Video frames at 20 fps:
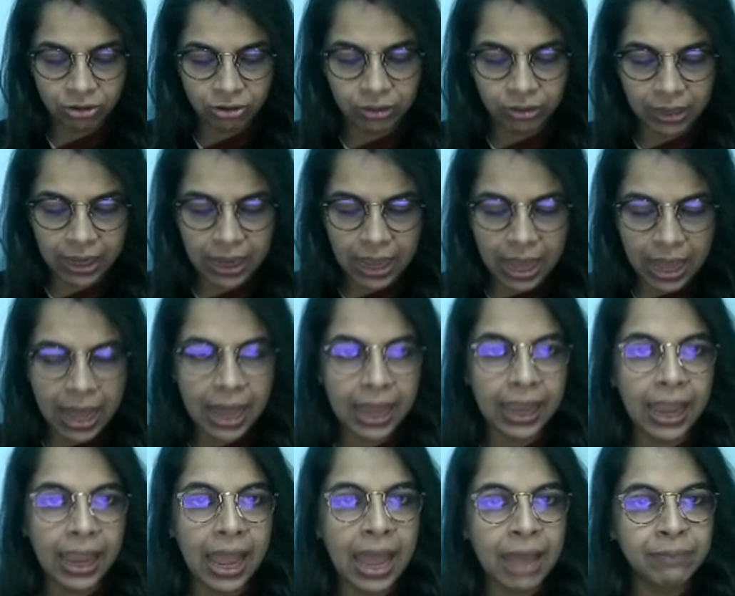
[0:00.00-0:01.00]
Okay,
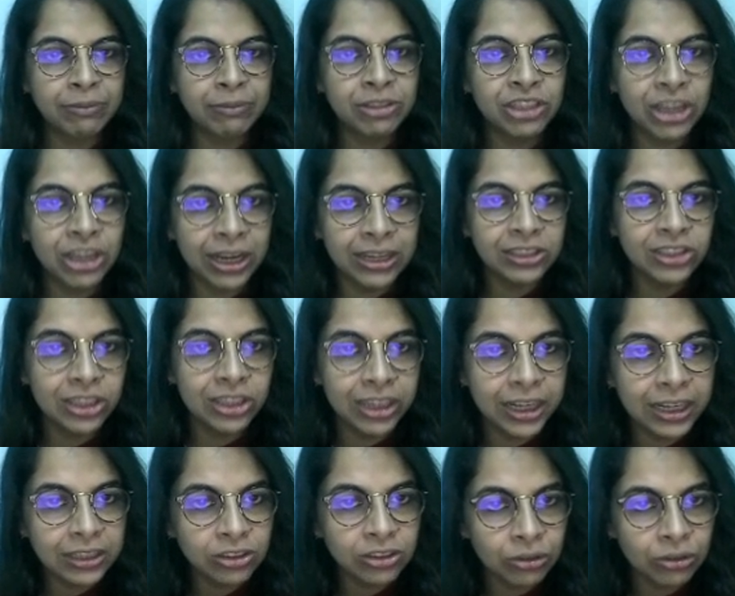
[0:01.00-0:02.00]
I am changing
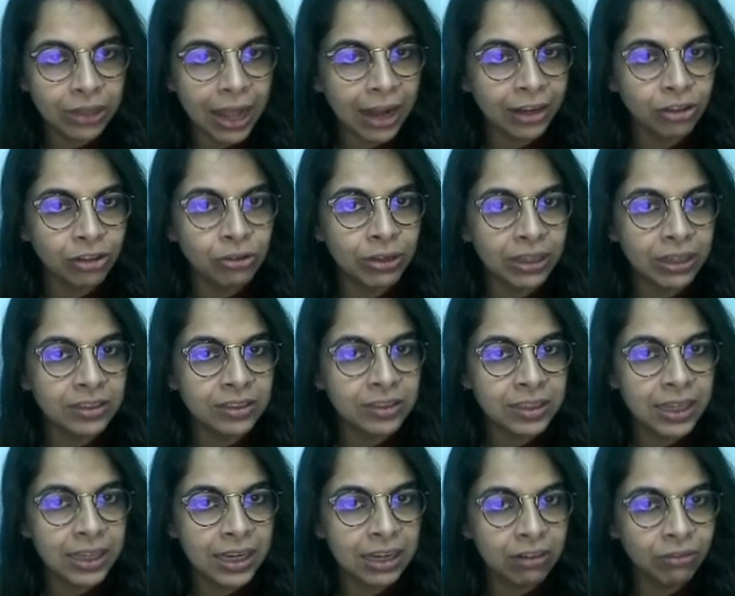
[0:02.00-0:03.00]
it so that you can
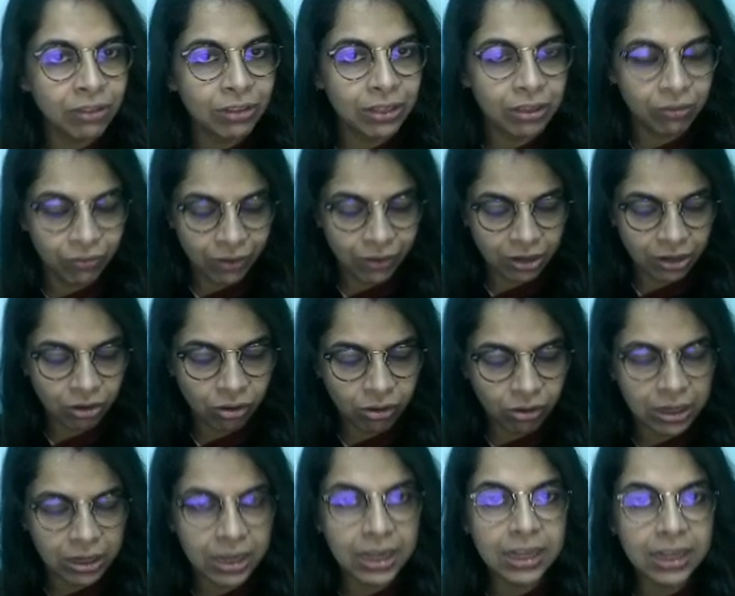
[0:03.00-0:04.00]
see it with the
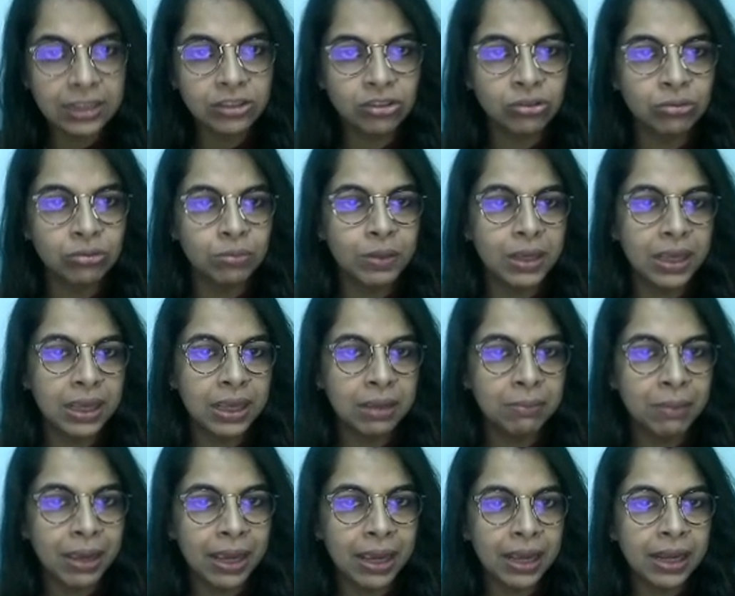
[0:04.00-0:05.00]
video. Needs to be
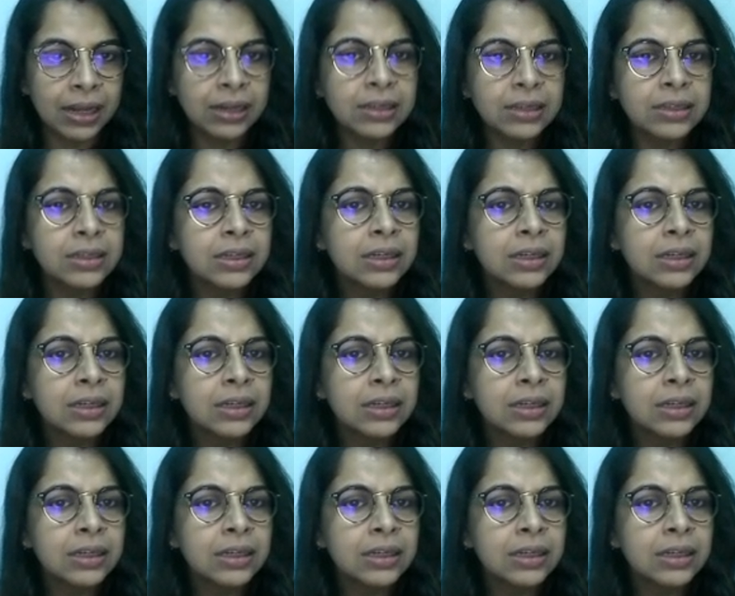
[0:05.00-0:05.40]
emailed.